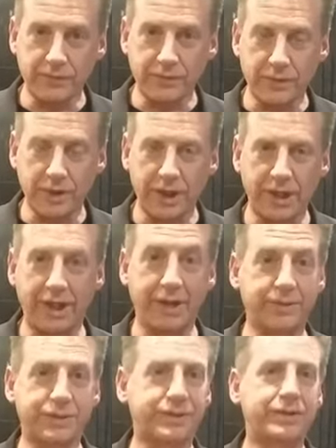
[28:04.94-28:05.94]
And I was
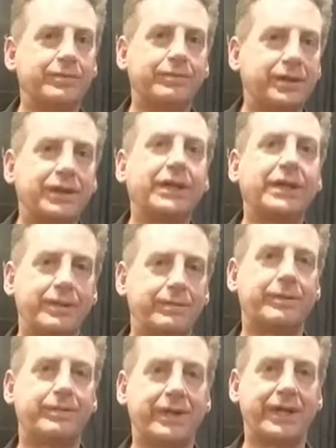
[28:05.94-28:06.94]
completely
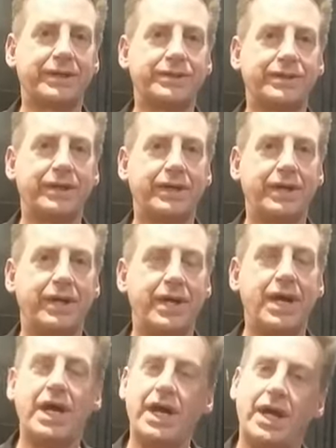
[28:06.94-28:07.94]
perplexed.
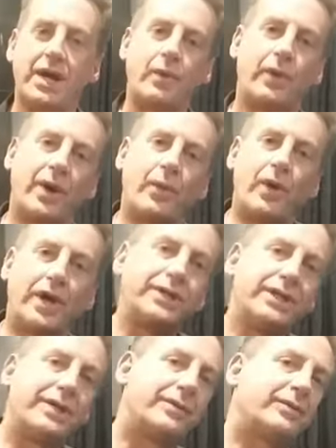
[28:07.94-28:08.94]
When I walked in that
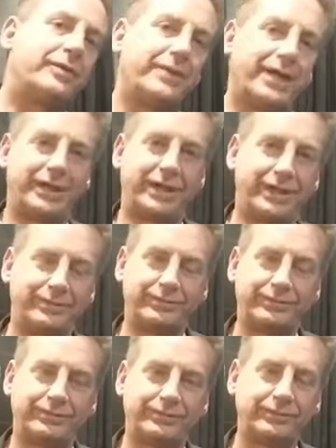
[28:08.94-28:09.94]
room that night,
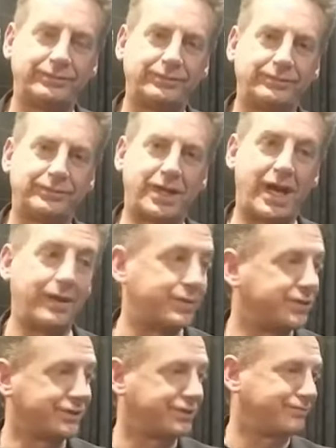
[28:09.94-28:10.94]
I
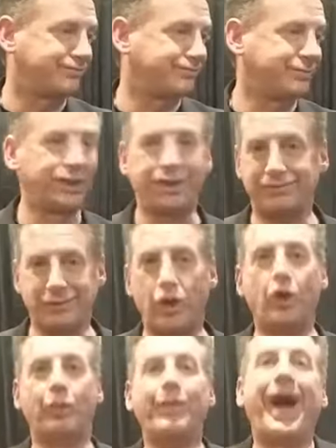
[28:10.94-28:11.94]
was going to hold
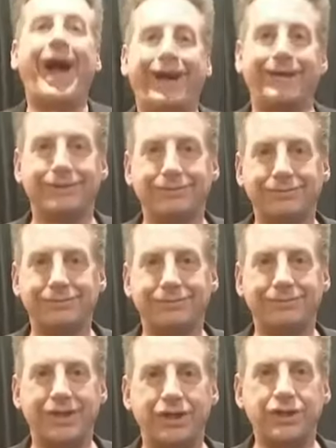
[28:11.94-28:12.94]
back and
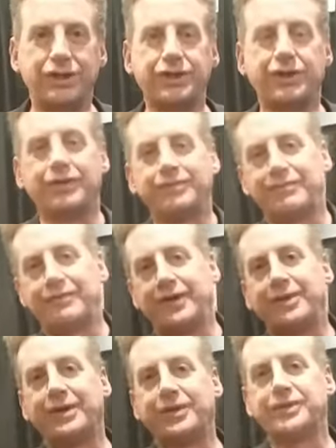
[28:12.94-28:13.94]
just show them fundamental
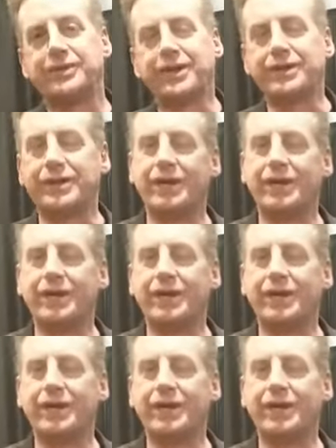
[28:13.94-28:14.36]
structure.